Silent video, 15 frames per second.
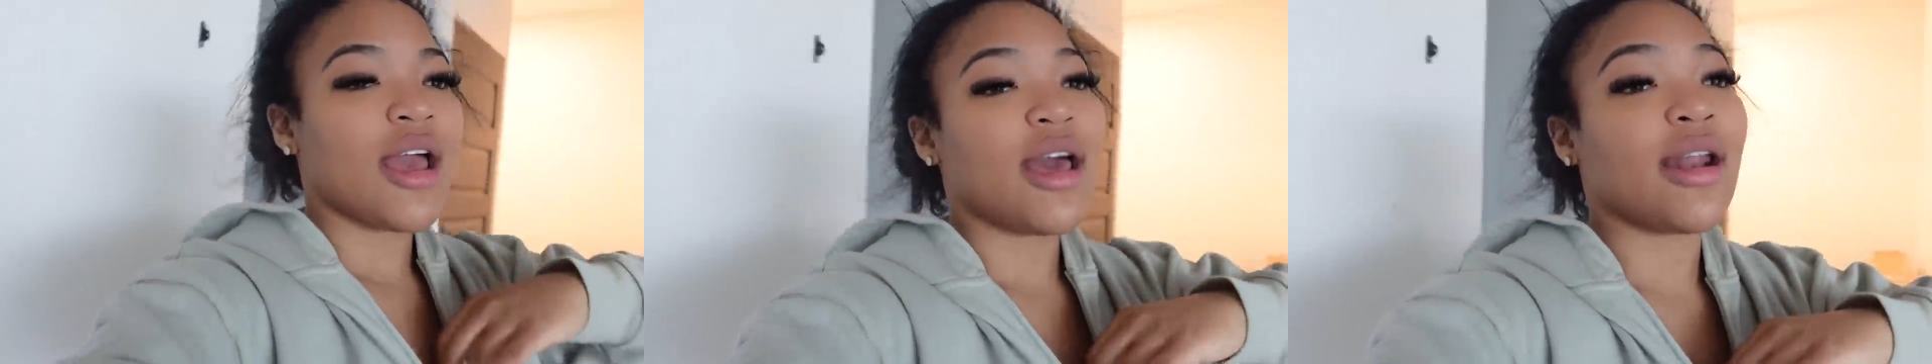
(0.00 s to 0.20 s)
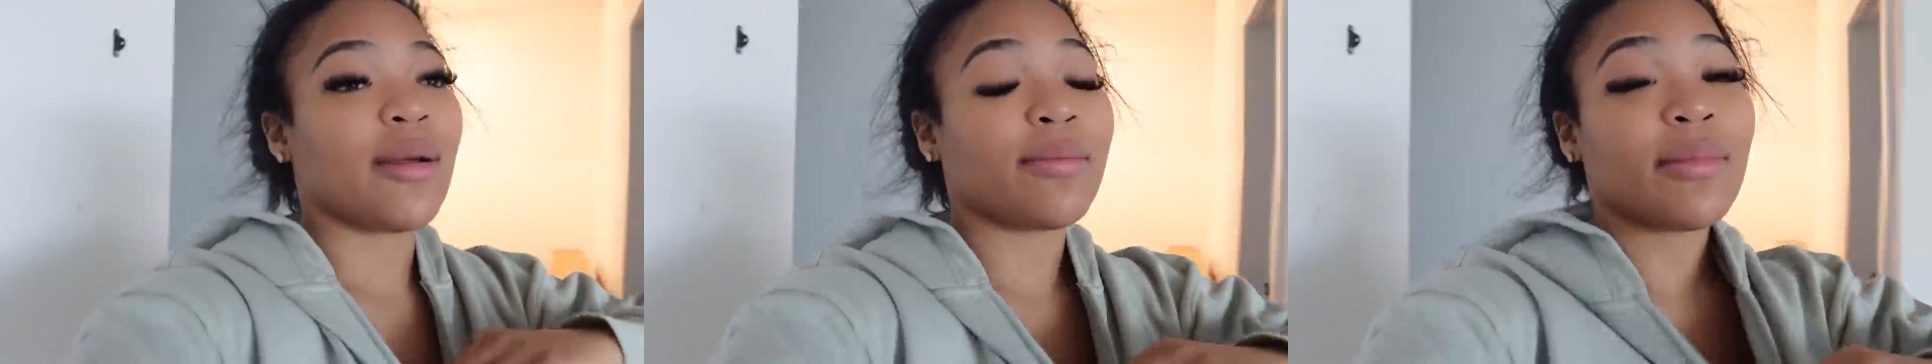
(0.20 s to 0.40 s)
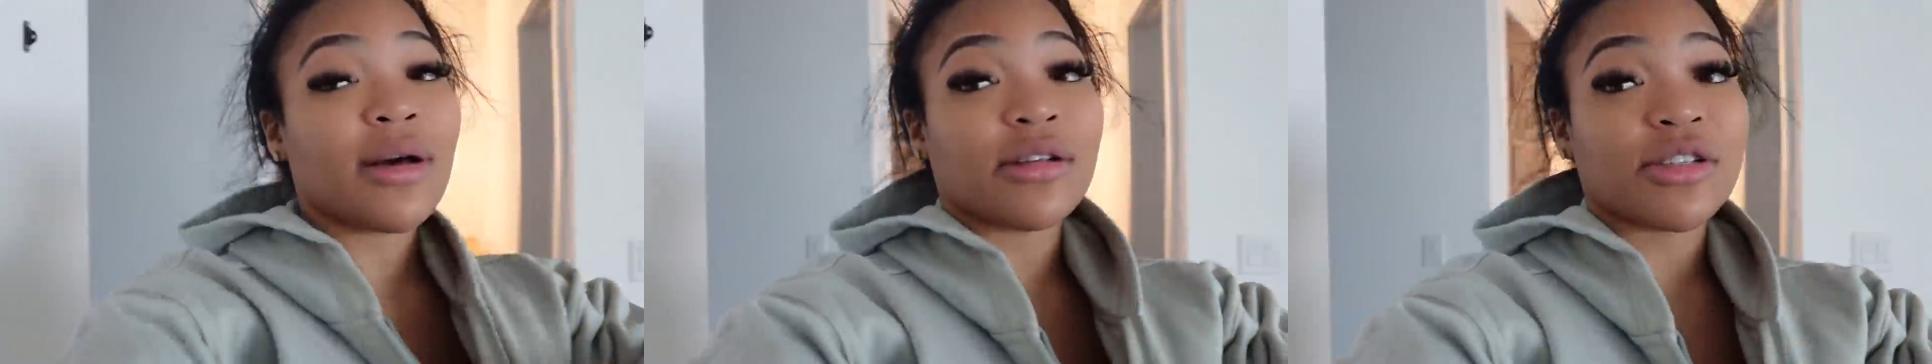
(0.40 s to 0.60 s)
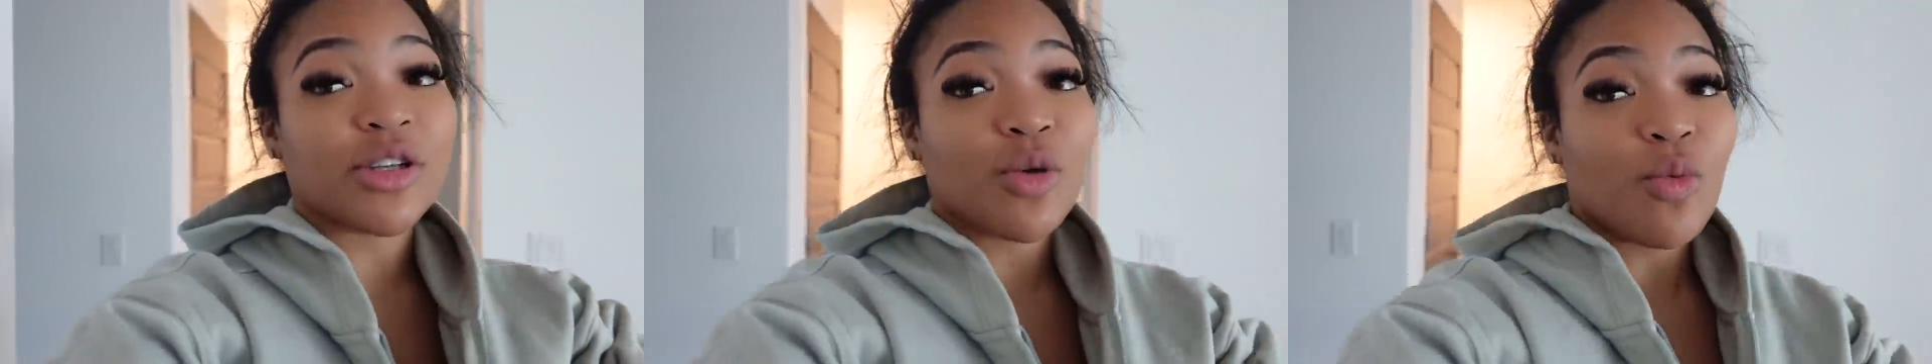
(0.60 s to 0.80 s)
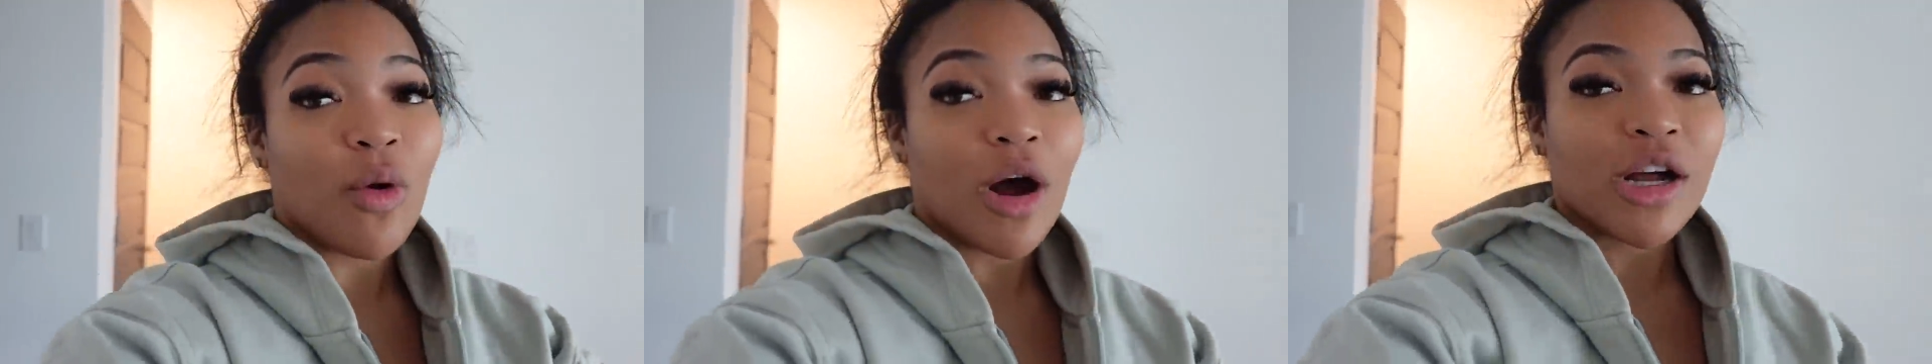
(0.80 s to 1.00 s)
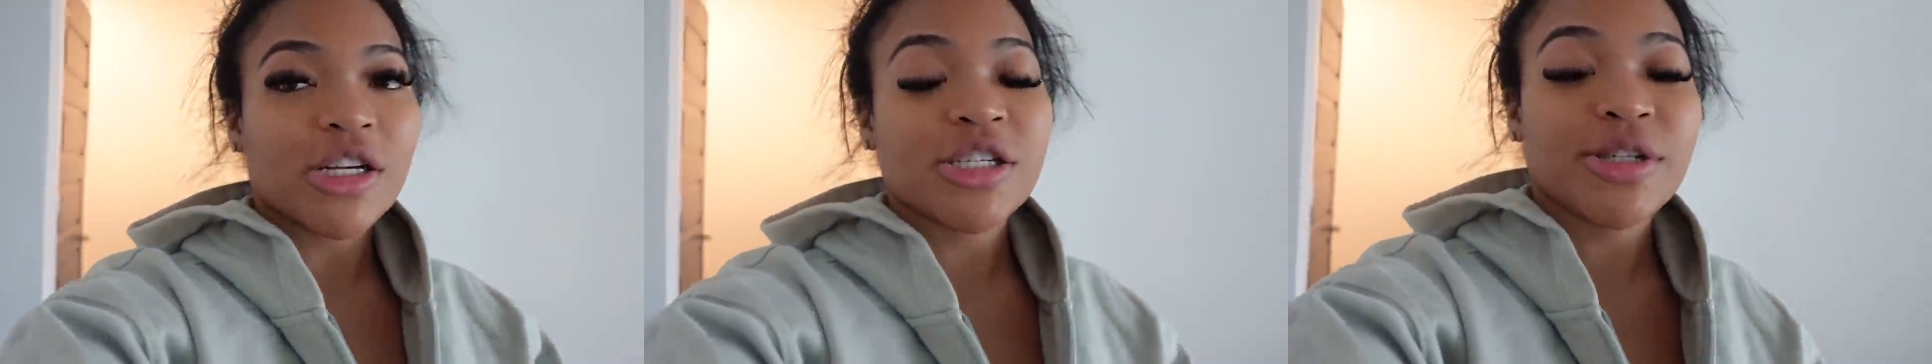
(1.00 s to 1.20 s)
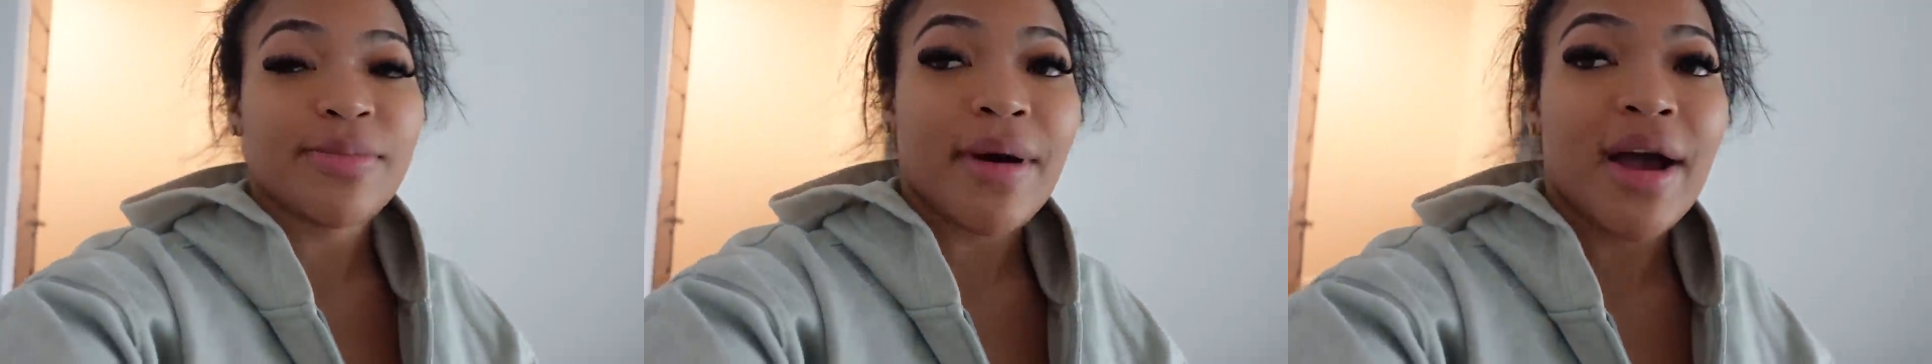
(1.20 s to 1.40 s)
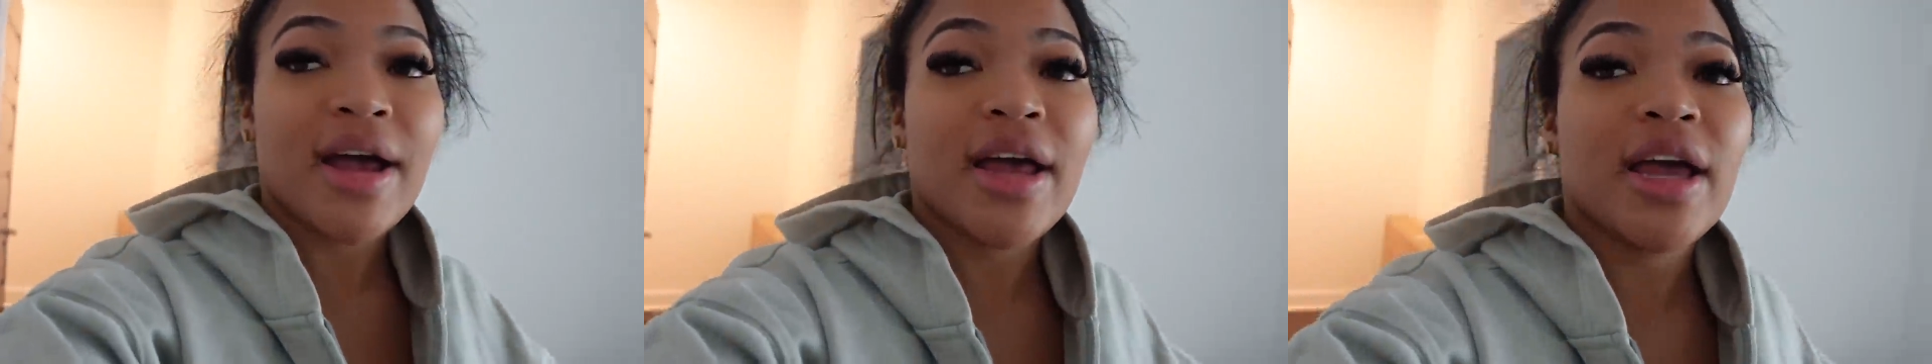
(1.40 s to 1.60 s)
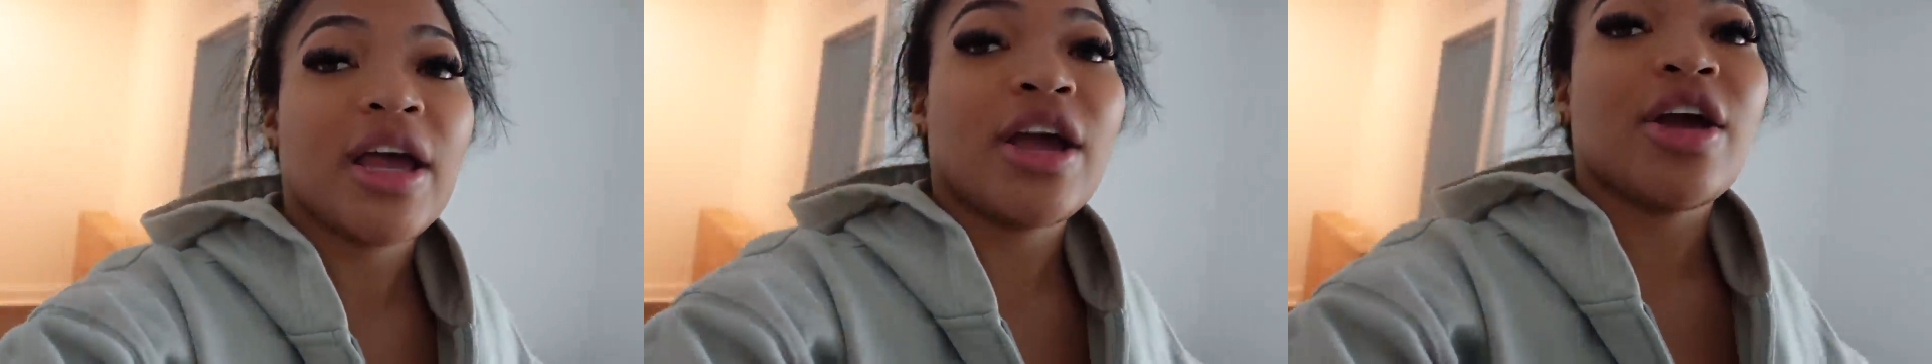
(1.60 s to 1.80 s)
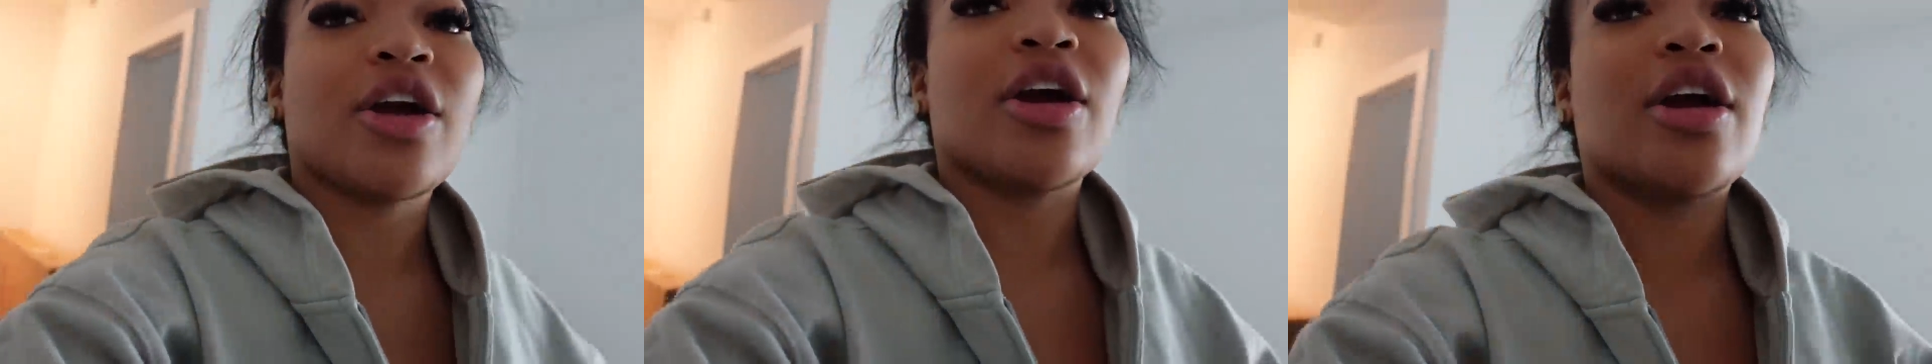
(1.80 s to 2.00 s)
and I'm about to wash my
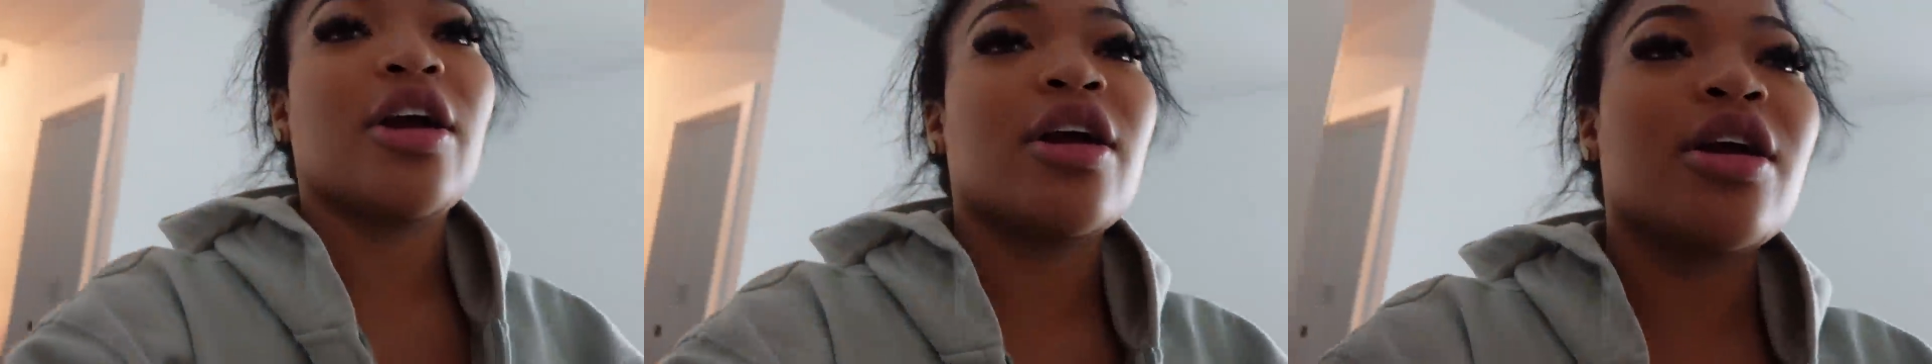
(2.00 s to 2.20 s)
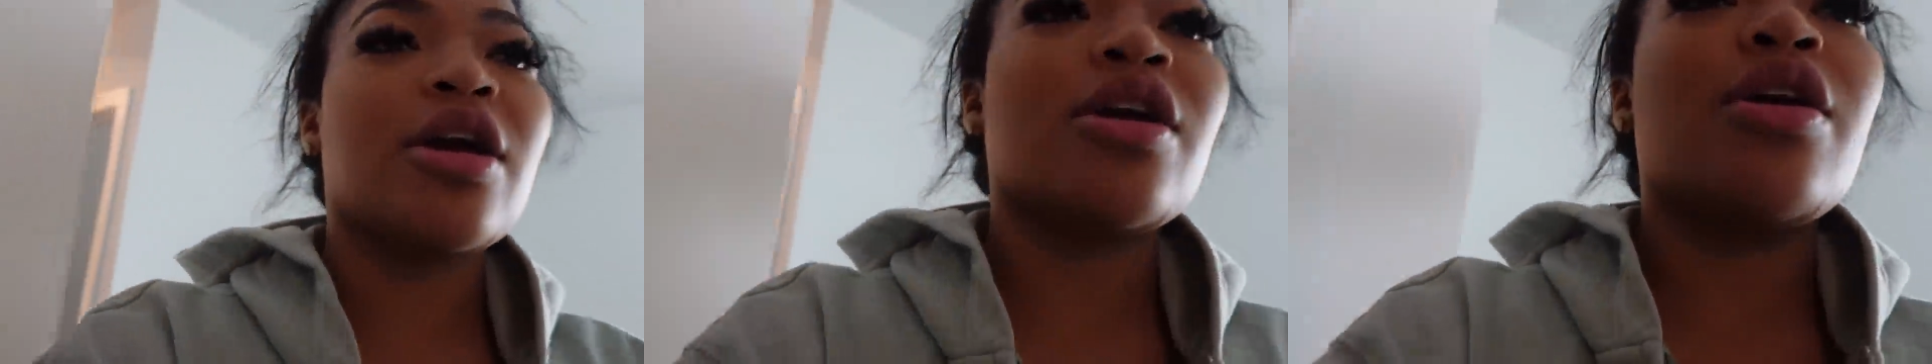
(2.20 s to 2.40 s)
hair